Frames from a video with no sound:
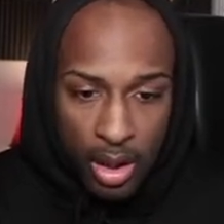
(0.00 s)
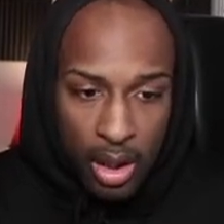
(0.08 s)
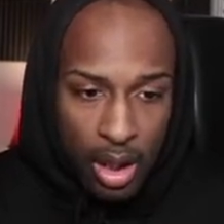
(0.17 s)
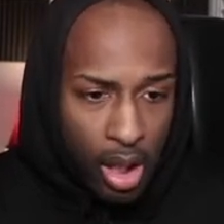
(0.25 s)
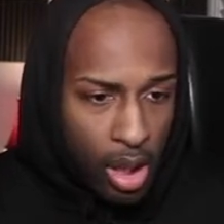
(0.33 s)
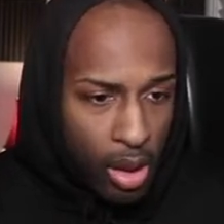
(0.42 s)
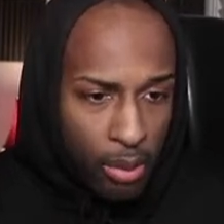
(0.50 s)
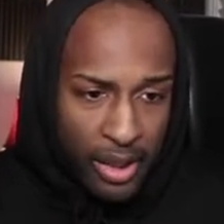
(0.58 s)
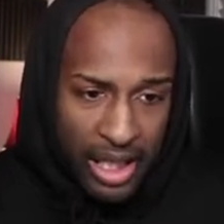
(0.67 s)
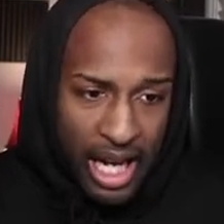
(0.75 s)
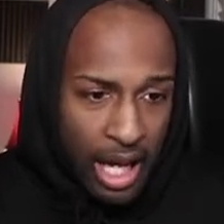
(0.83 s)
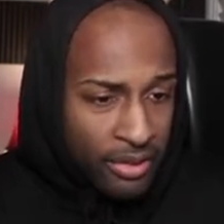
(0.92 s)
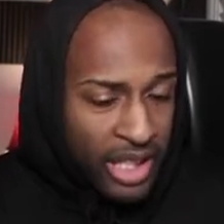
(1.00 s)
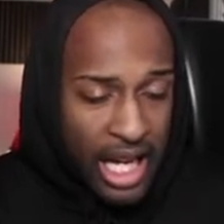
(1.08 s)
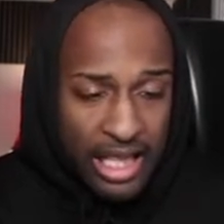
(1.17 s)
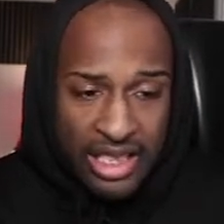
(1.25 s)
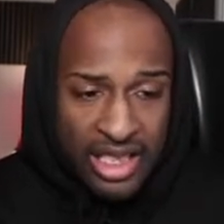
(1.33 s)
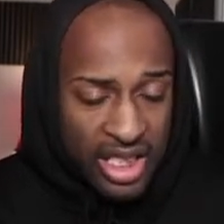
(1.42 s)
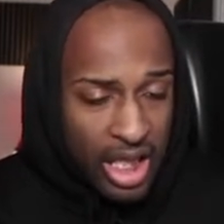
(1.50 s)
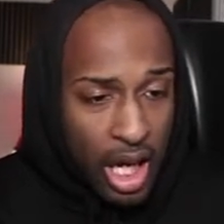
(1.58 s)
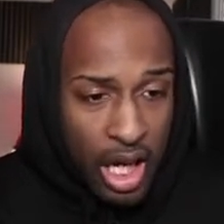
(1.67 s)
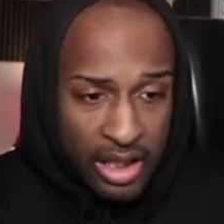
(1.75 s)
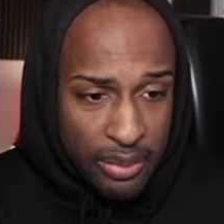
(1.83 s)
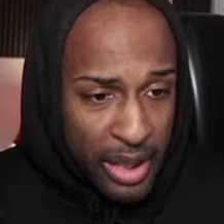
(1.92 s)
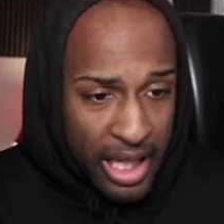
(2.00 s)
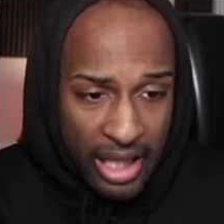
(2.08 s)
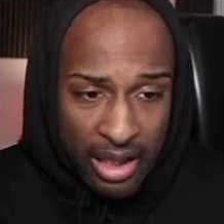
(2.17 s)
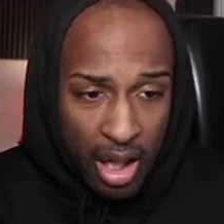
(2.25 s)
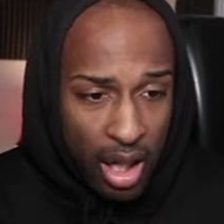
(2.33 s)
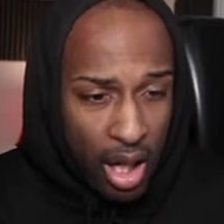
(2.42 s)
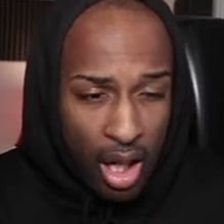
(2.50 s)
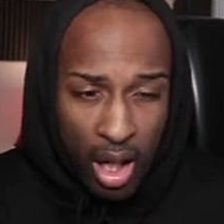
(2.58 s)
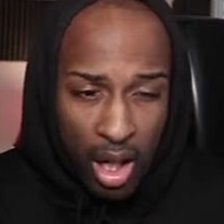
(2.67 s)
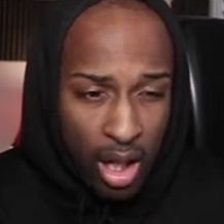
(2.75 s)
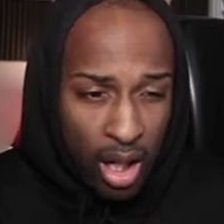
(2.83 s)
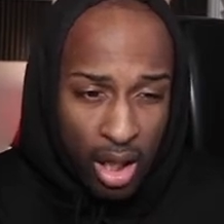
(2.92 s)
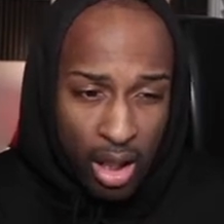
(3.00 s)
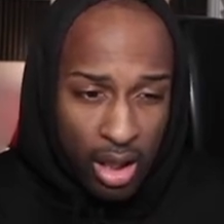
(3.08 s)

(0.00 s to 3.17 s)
Oh man, oh, that sucked, man. Oh.